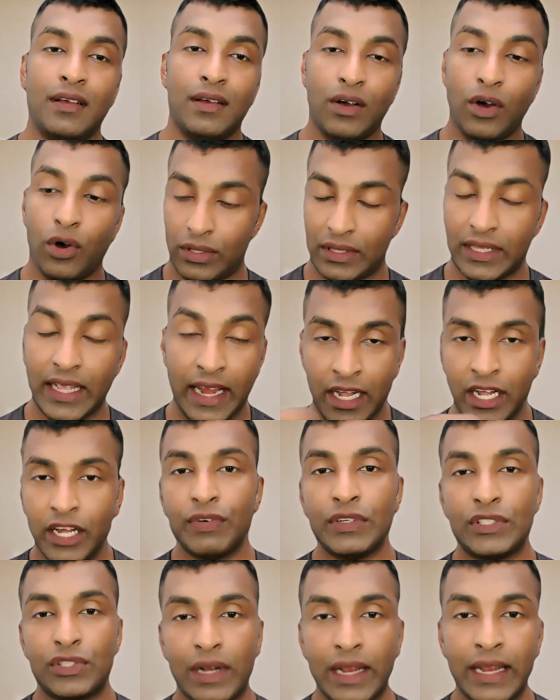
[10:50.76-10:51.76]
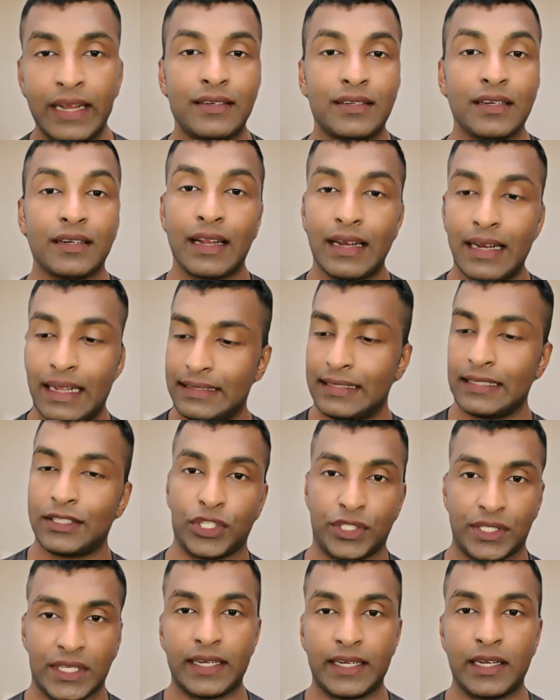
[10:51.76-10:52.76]
or the individual internalize the
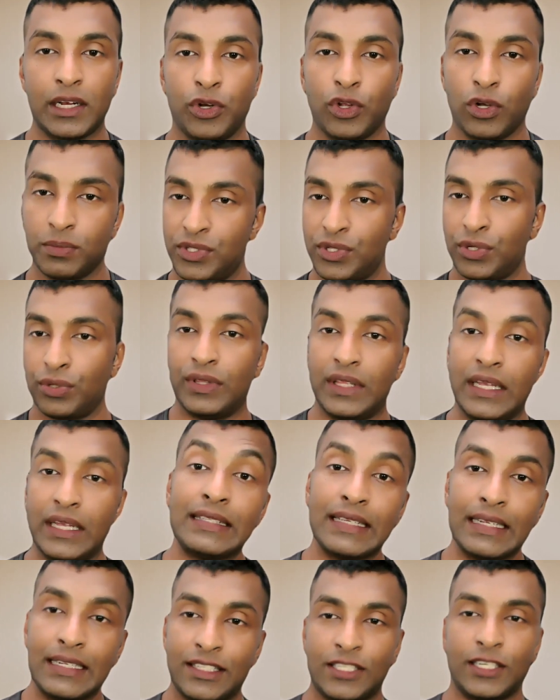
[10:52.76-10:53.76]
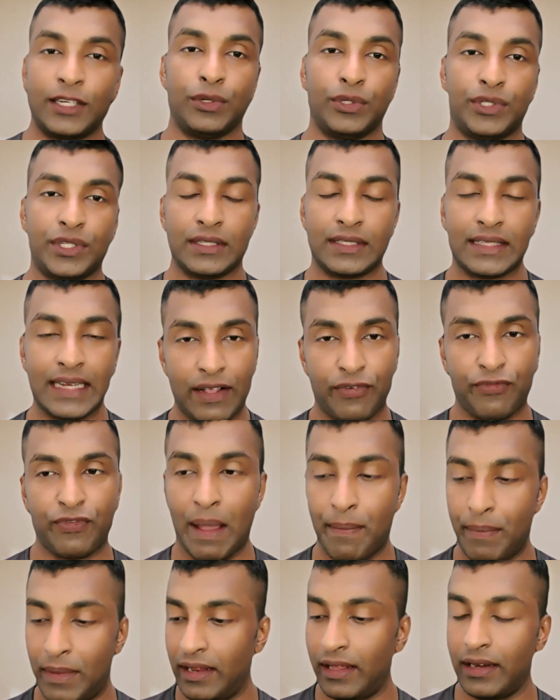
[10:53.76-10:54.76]
societal norms through these institutions like
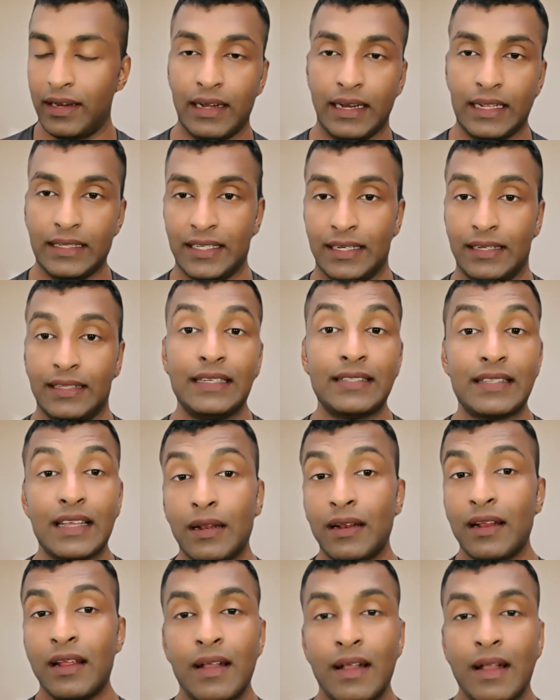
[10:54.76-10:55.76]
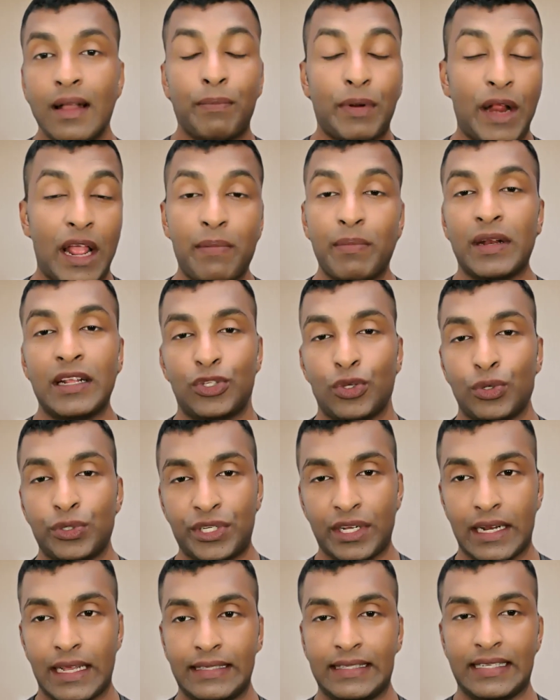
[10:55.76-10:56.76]
family, religion. These are primary
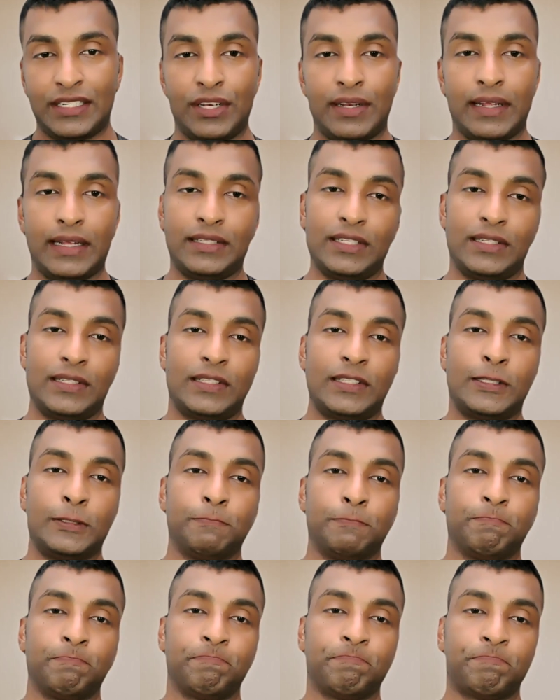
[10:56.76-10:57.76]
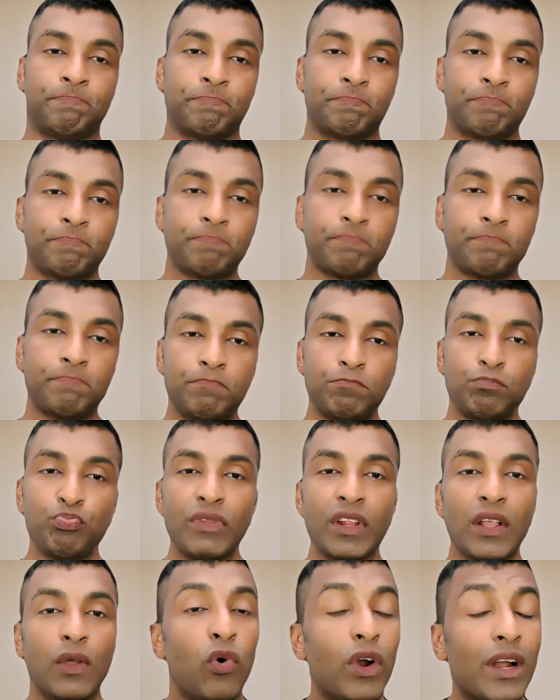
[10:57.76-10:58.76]
socialization agents.
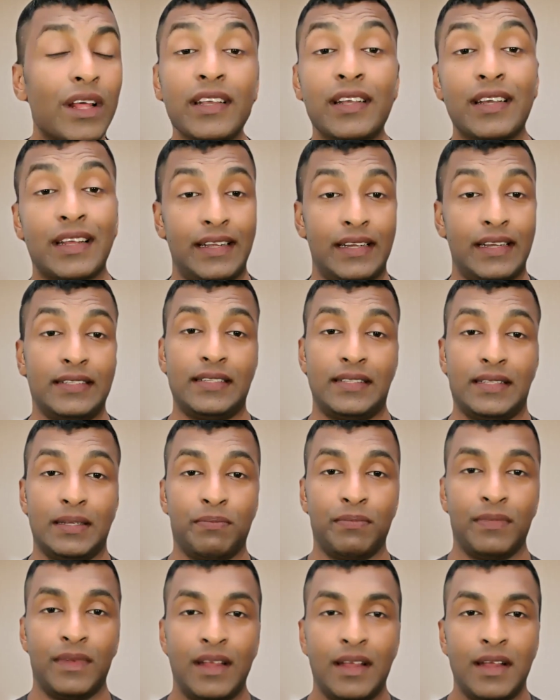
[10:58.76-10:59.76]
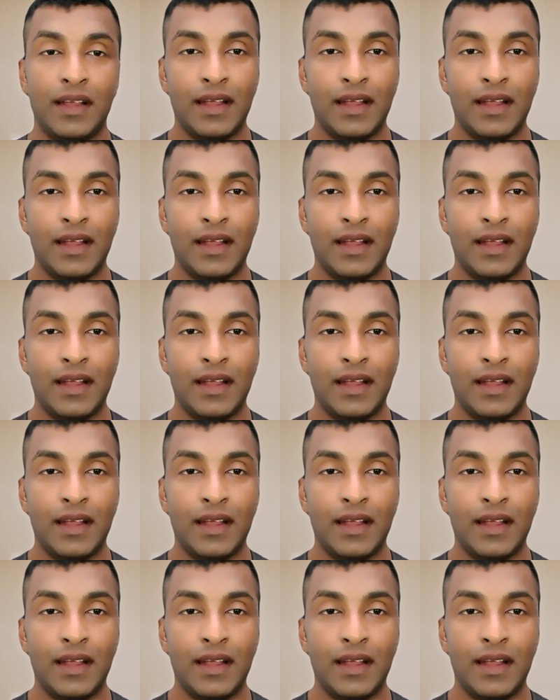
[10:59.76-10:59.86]
What are the criticism?